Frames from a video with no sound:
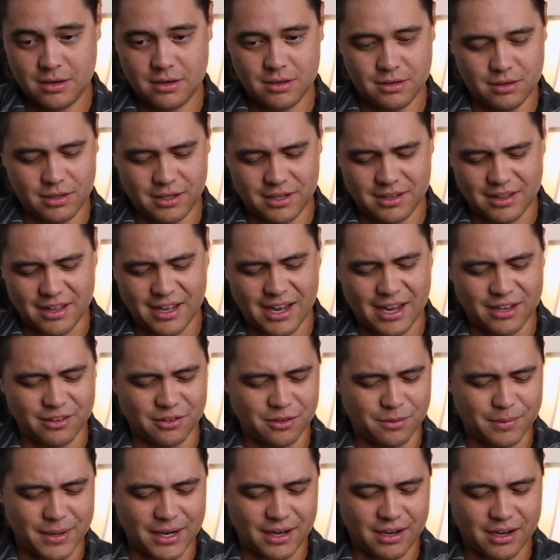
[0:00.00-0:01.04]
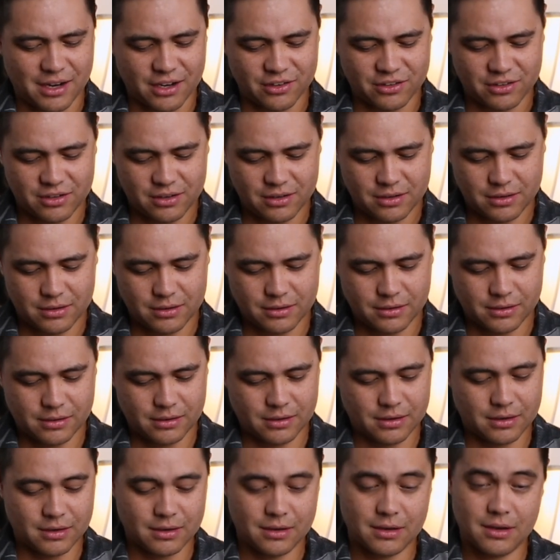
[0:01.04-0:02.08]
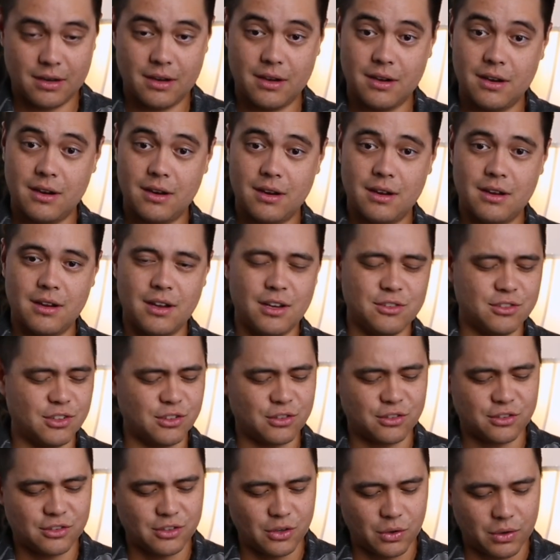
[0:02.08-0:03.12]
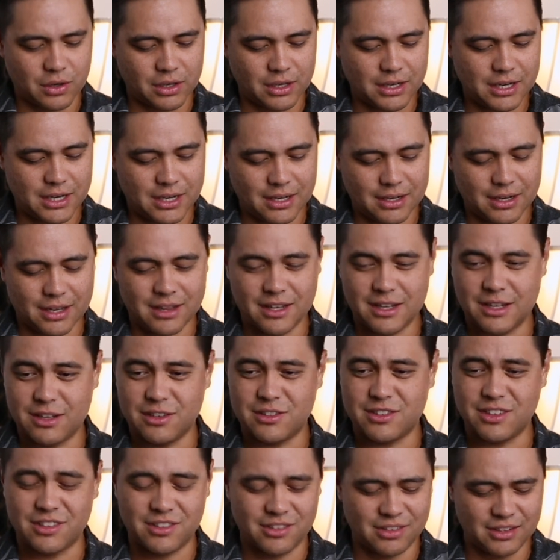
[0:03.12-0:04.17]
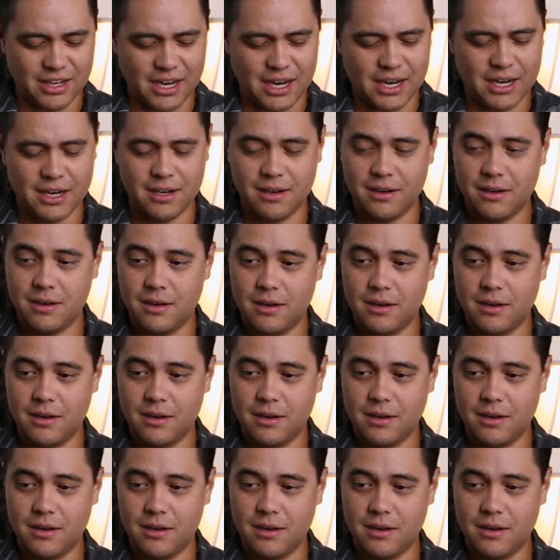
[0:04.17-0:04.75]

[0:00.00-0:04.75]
Look at that. Oh my gosh. It's just so clean. And then the sustain.